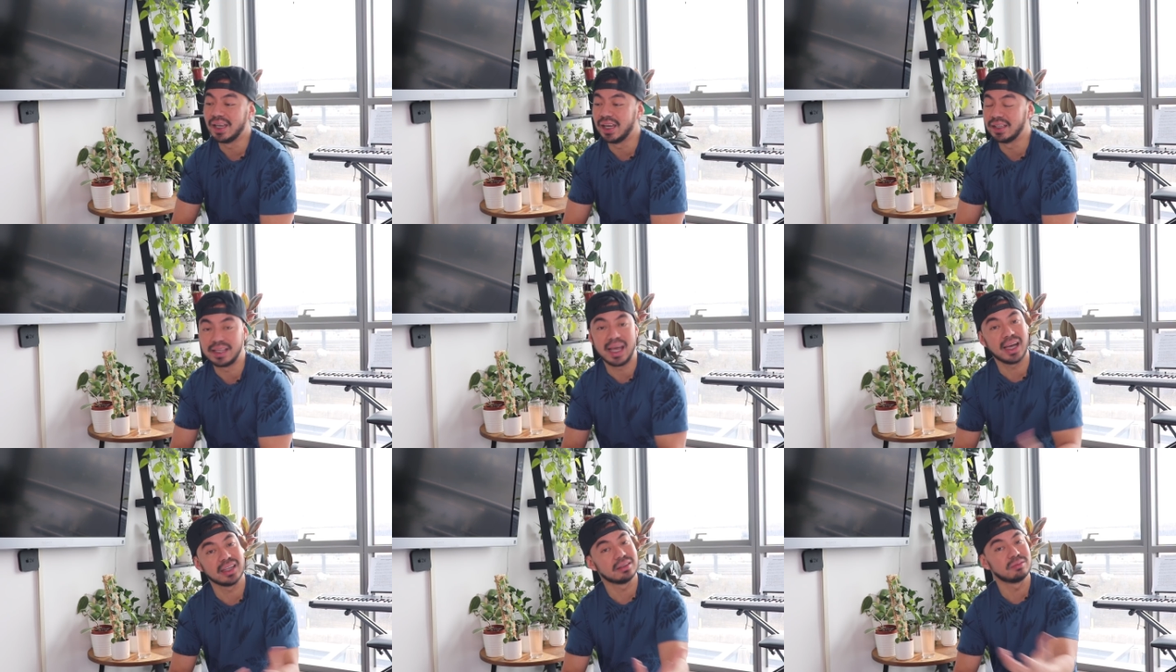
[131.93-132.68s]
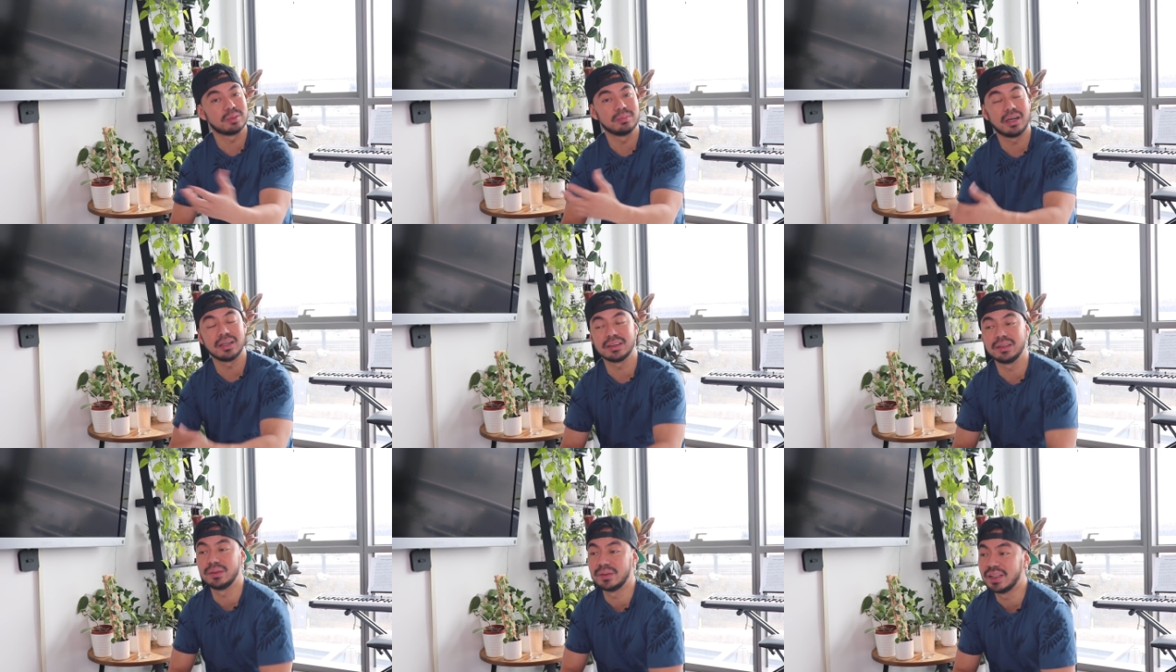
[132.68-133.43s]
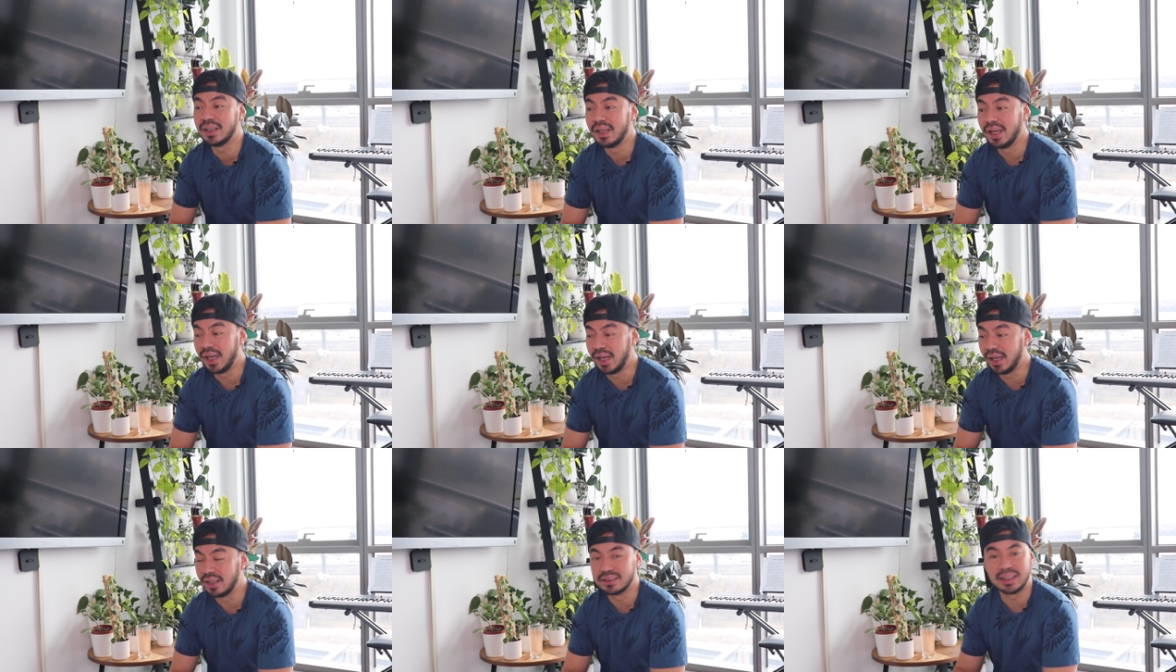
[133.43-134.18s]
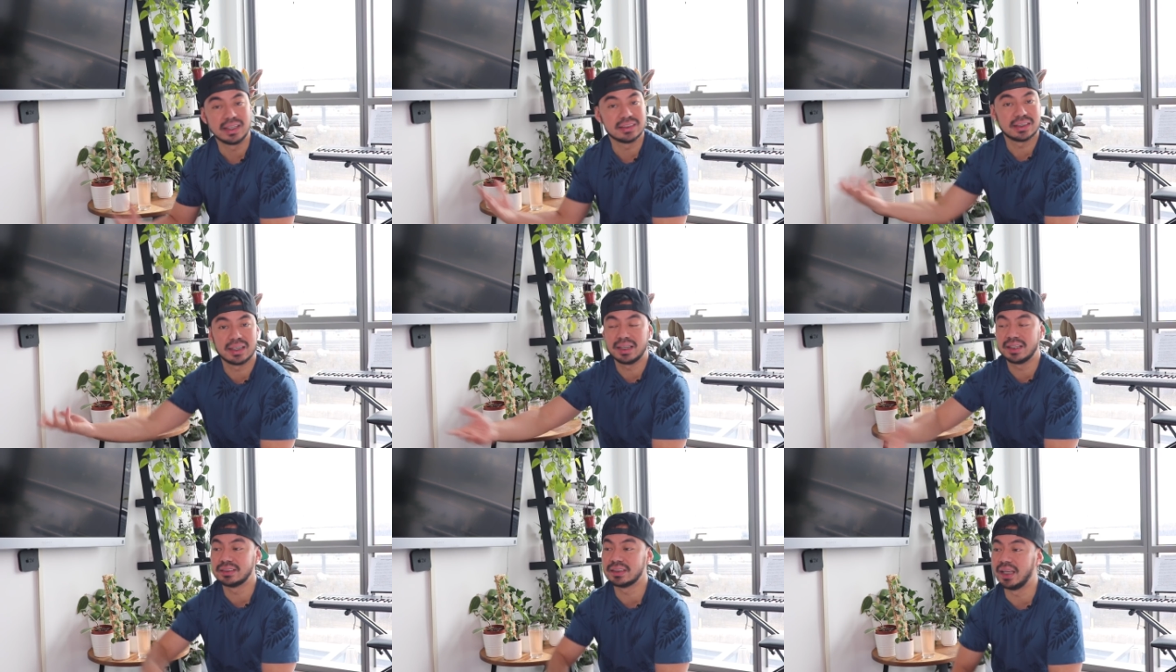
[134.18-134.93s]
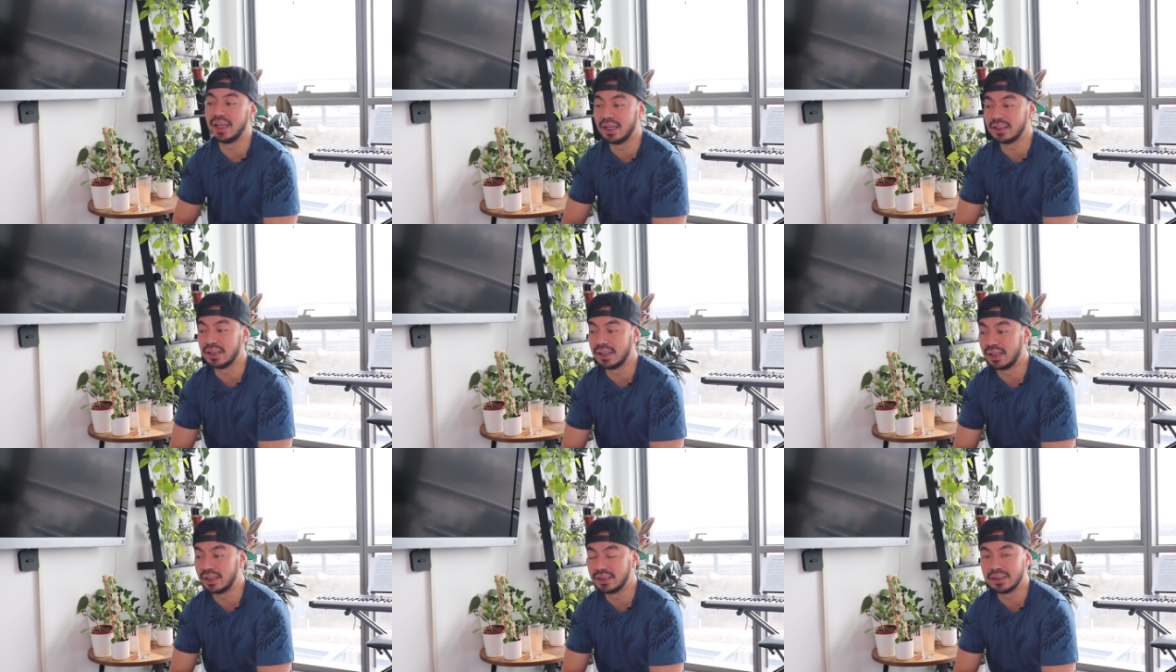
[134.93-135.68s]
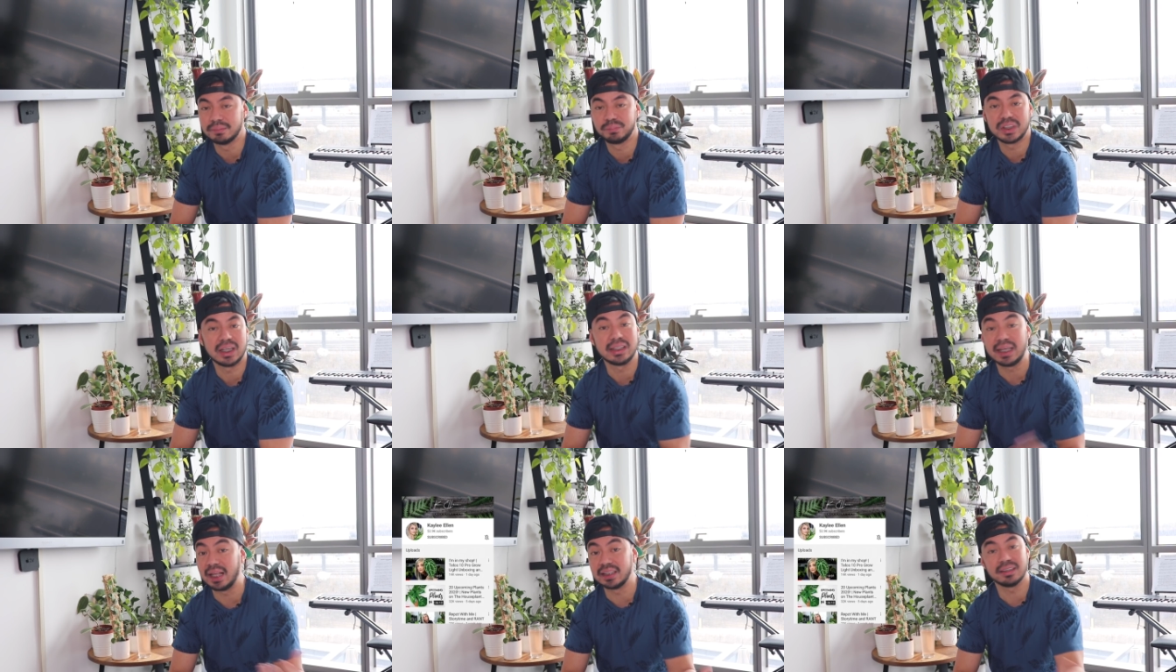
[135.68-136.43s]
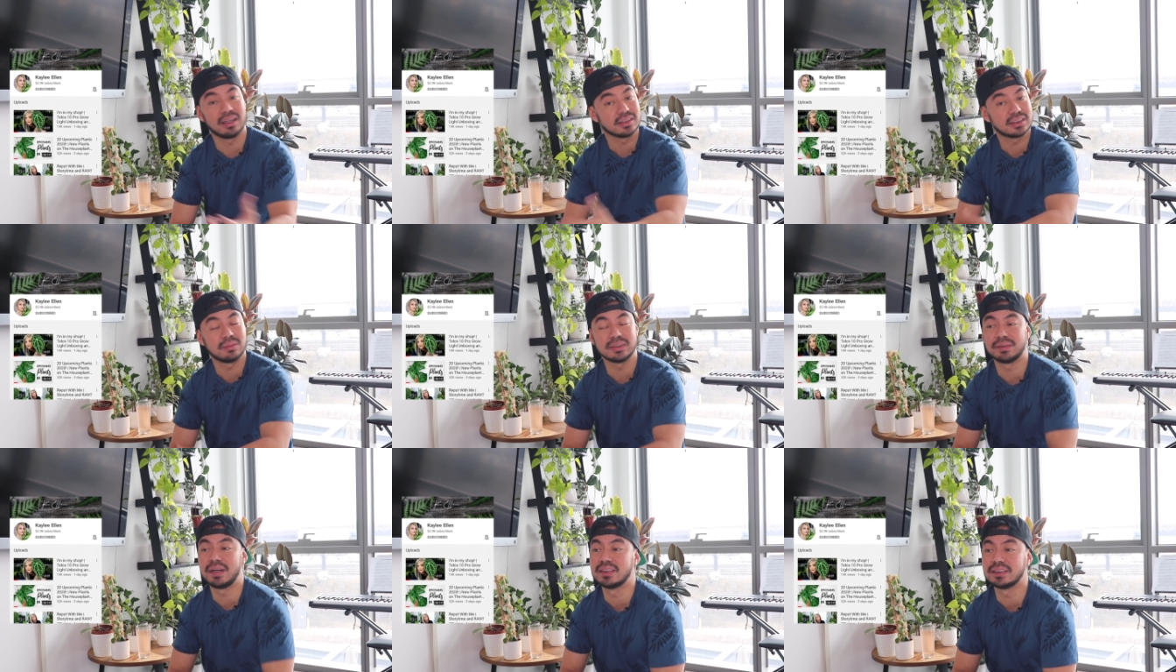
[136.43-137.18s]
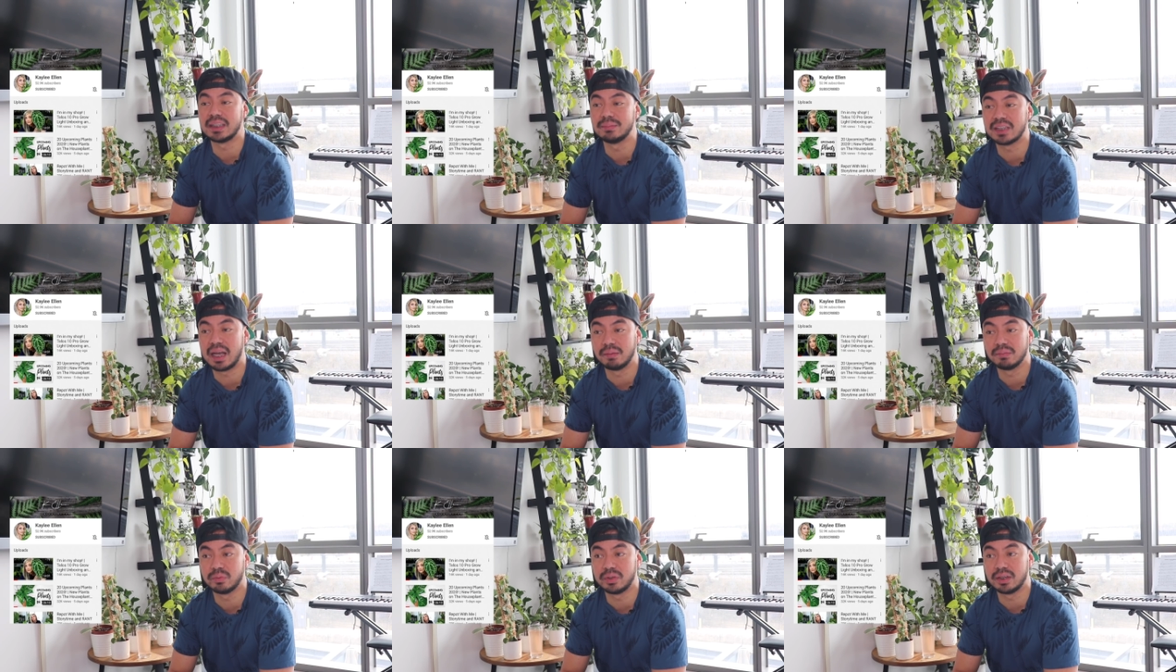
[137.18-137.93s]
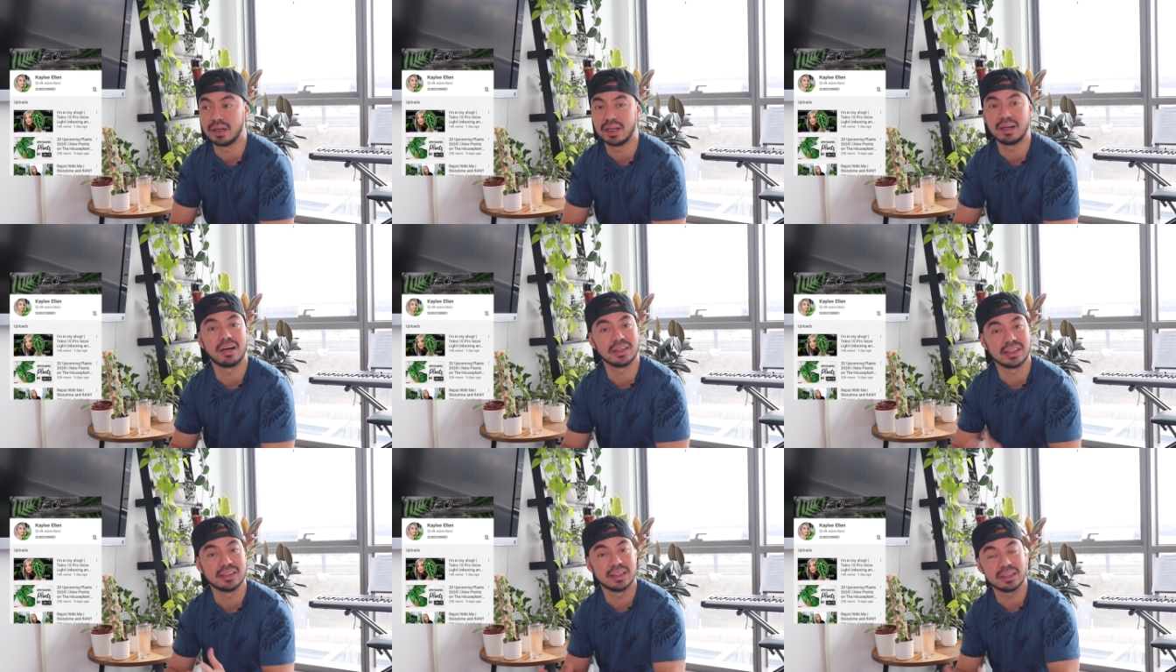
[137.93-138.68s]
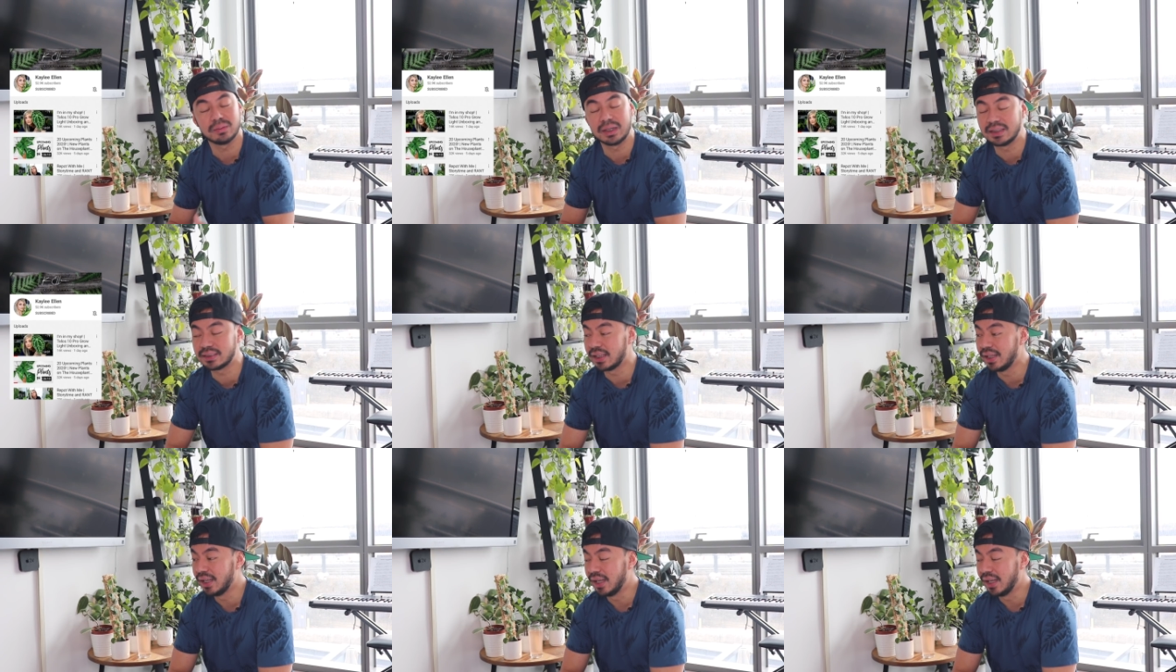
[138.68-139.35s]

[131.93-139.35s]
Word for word: and Adam from Knot Dude, and Lessya's, and uh, you know, Kaylee Ellen also was around the same time where uh, Harli and Nick was.